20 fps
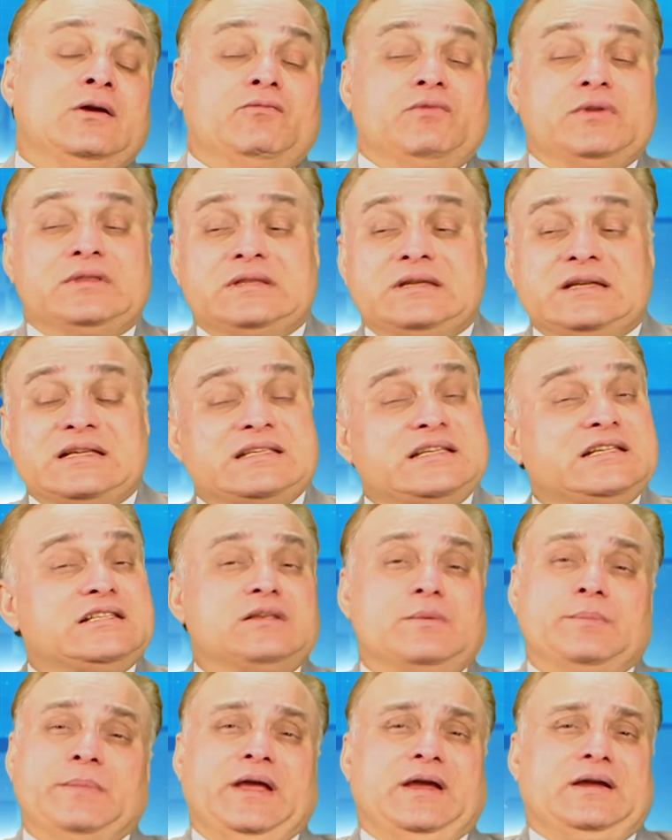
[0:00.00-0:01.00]
with
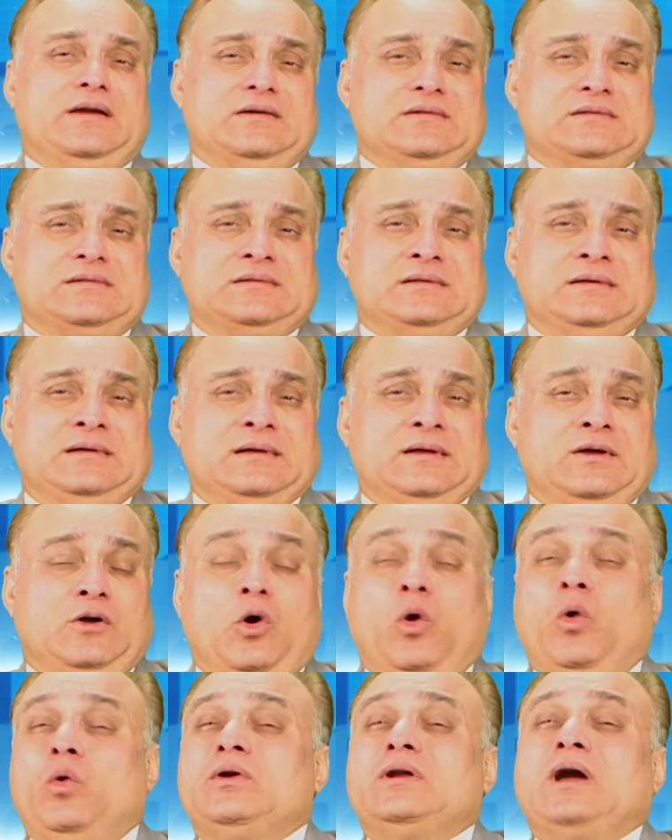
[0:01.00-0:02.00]
decision makers
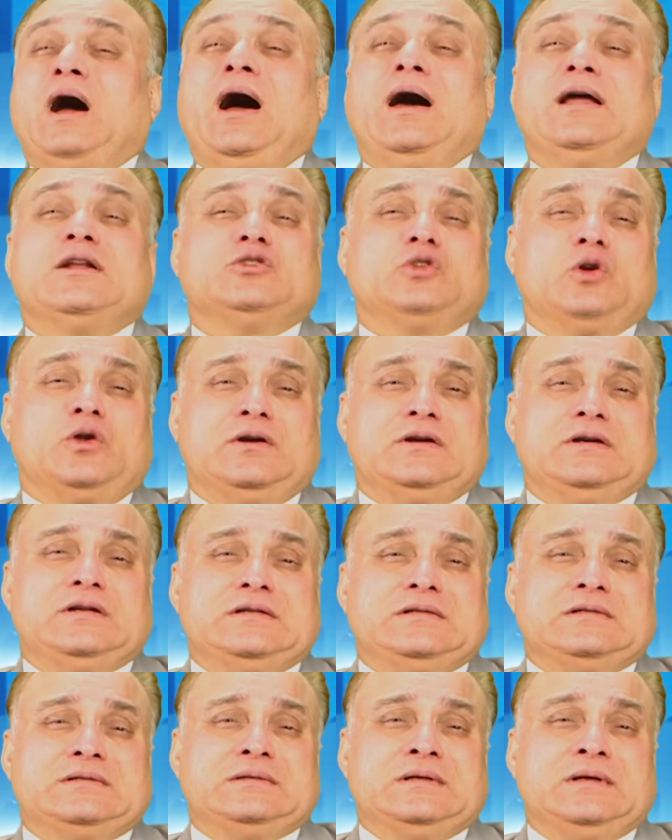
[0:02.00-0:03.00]
or higher
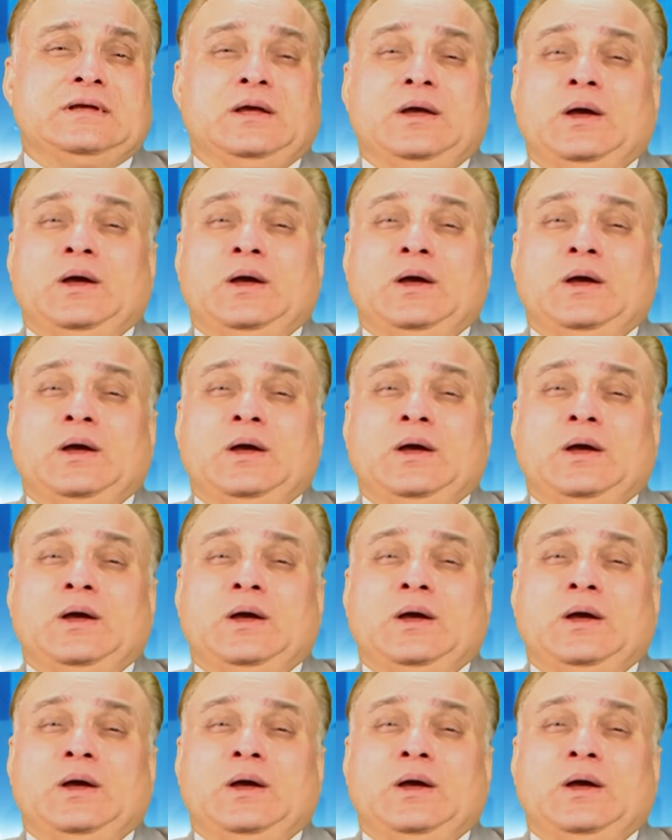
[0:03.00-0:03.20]
authorities,